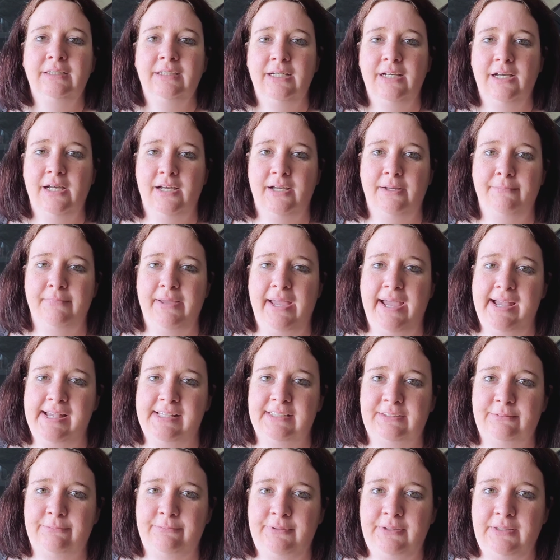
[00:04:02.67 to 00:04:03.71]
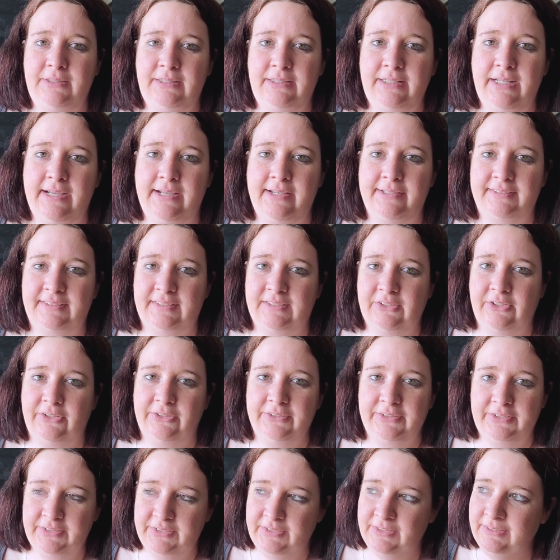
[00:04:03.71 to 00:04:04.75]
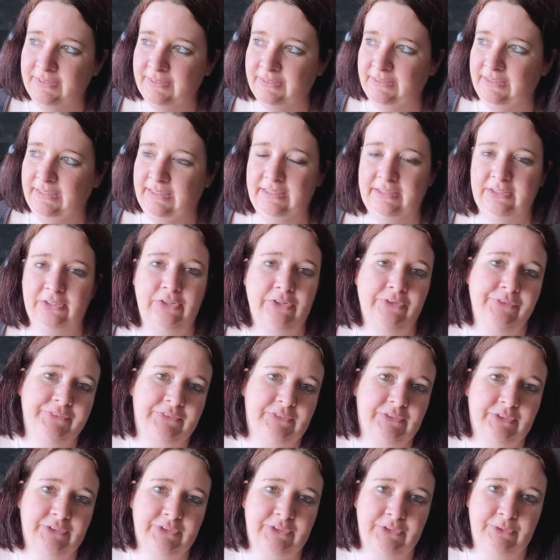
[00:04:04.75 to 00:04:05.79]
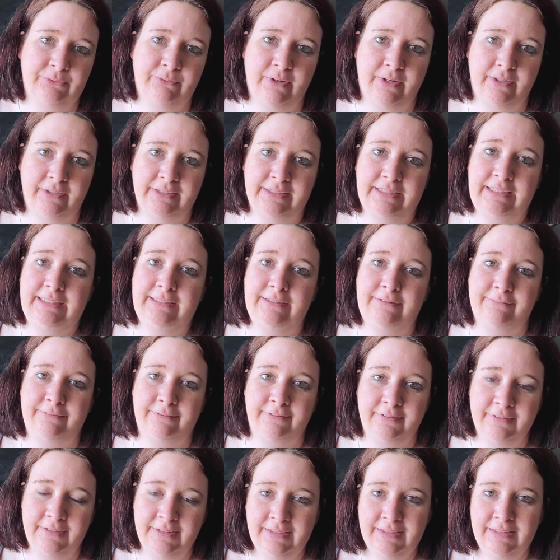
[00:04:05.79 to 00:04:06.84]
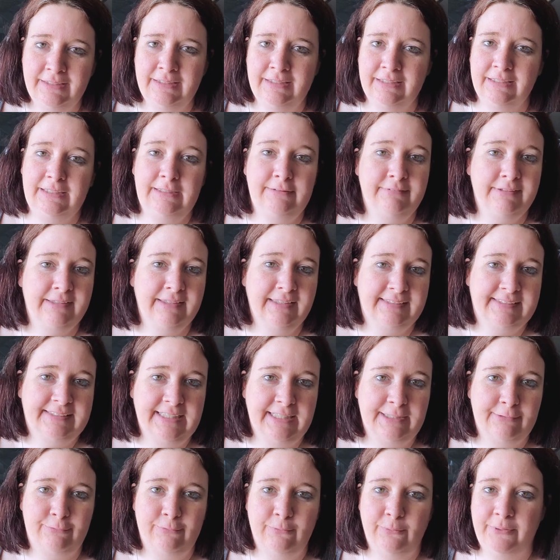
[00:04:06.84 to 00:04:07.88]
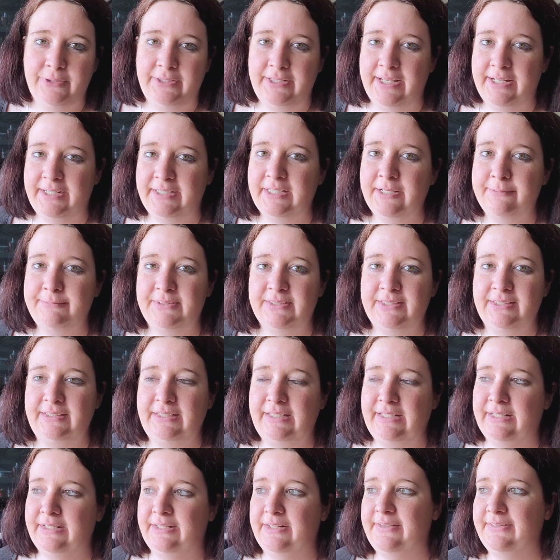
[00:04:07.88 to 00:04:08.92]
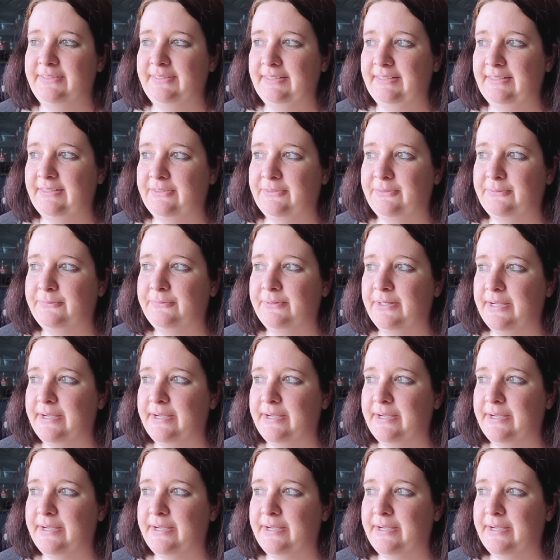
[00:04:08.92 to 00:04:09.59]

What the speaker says: as we start getting closer to our leaving the state of Florida, heading up to Indiana. So